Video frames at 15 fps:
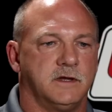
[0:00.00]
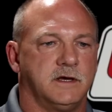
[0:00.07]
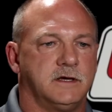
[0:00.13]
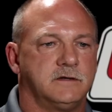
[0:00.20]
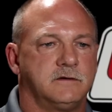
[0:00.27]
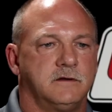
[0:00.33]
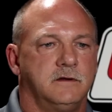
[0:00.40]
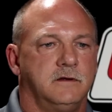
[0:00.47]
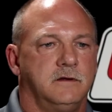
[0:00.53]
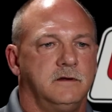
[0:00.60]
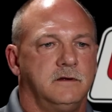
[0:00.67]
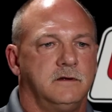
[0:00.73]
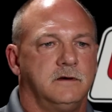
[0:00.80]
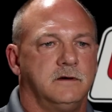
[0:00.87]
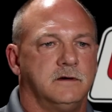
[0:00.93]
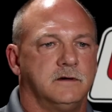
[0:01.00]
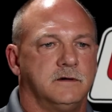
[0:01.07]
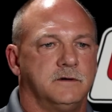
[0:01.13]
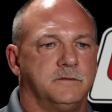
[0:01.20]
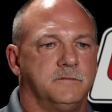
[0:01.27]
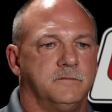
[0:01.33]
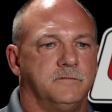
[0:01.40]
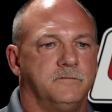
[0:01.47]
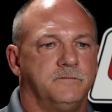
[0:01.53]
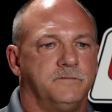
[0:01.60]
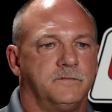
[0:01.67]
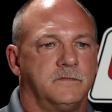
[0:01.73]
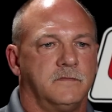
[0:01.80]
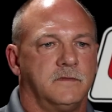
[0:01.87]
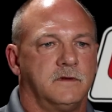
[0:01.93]
that.
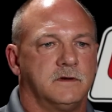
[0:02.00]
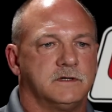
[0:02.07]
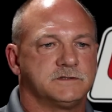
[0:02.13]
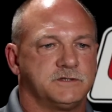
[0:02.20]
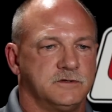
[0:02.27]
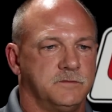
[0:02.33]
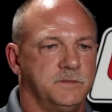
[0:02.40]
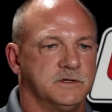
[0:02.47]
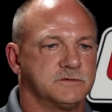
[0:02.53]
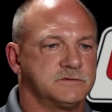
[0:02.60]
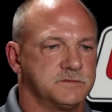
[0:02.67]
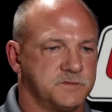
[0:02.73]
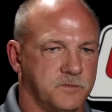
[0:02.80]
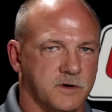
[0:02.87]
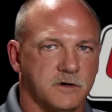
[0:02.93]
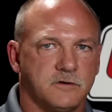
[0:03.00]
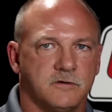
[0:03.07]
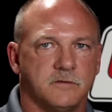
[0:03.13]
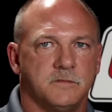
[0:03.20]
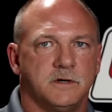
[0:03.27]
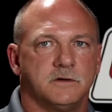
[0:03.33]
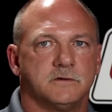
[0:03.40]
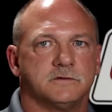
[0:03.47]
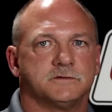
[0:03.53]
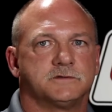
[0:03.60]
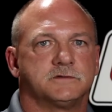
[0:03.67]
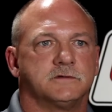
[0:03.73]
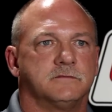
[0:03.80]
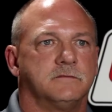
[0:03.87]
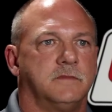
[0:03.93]
I still build some sprint car motors,
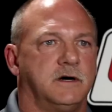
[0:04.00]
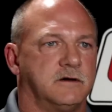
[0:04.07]
some